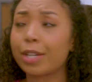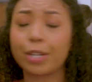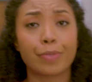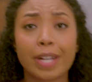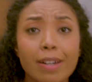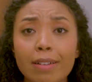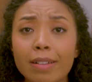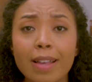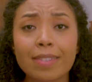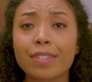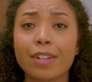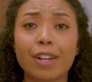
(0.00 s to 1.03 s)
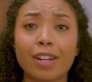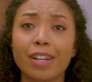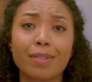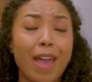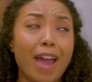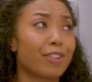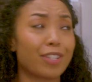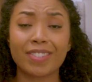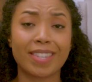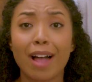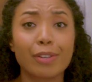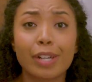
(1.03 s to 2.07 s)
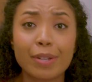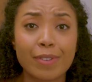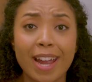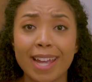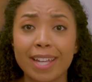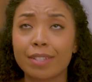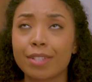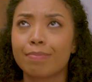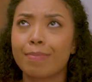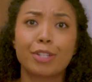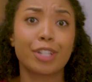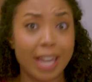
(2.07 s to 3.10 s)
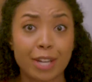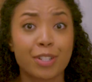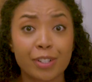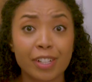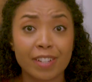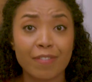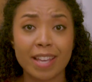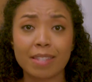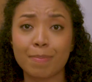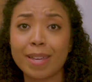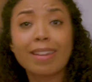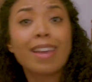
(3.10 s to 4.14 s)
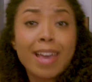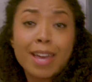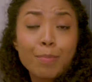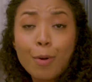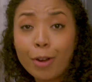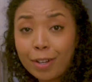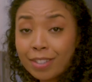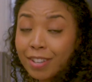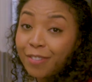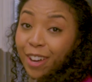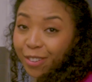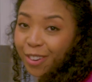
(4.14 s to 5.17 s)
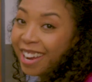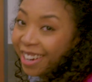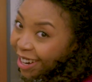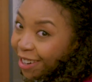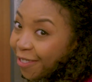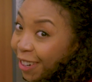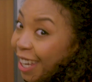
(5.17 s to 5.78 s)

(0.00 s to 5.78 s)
career cluster, average salary range, educational investment, and more to find the right career for